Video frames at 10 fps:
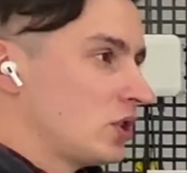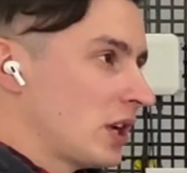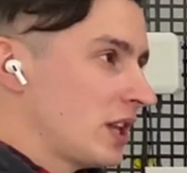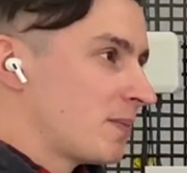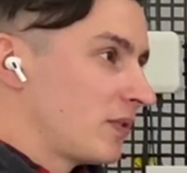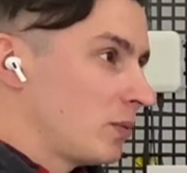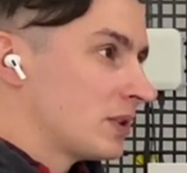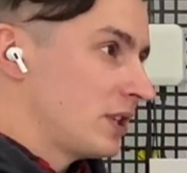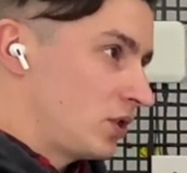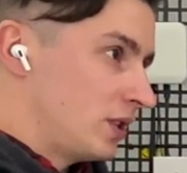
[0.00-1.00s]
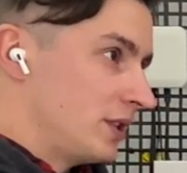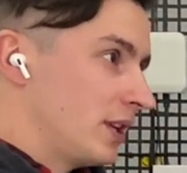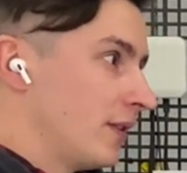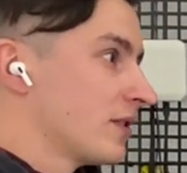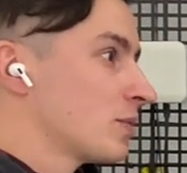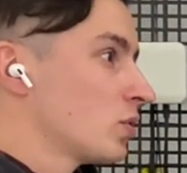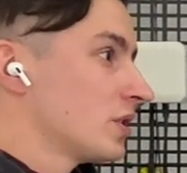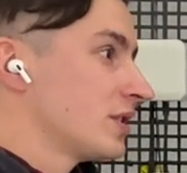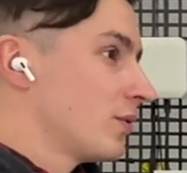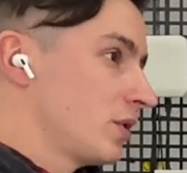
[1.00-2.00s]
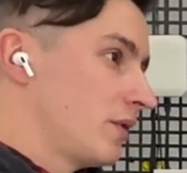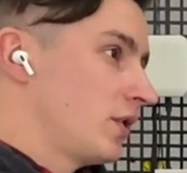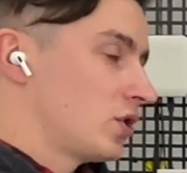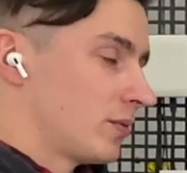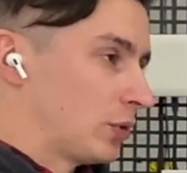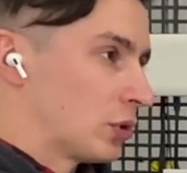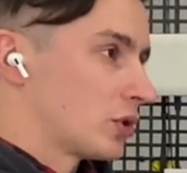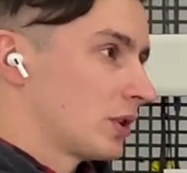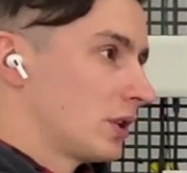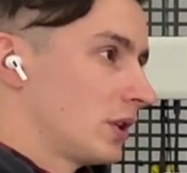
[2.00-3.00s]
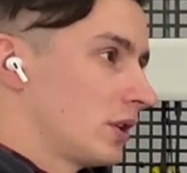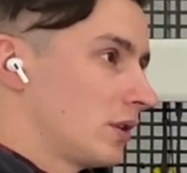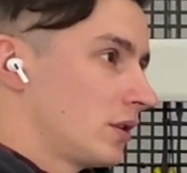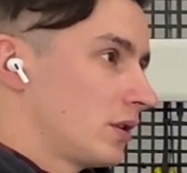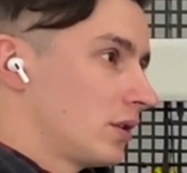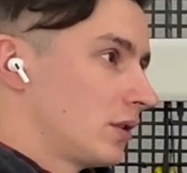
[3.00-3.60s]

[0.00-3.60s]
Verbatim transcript: I've seen how other technicians answer this question.